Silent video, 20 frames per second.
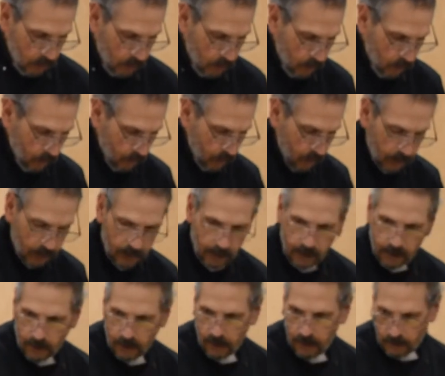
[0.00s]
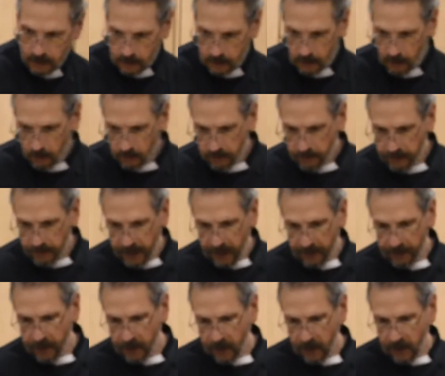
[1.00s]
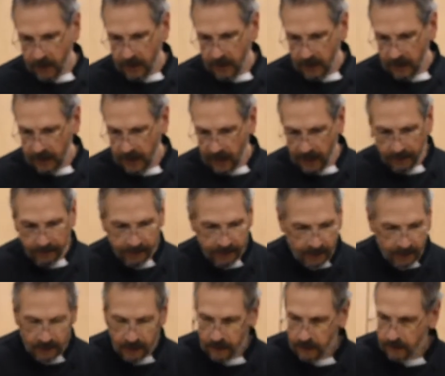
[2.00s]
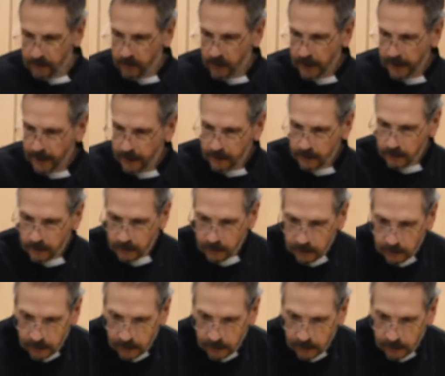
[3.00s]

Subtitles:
doing the salt and pepper on the top of these breasts.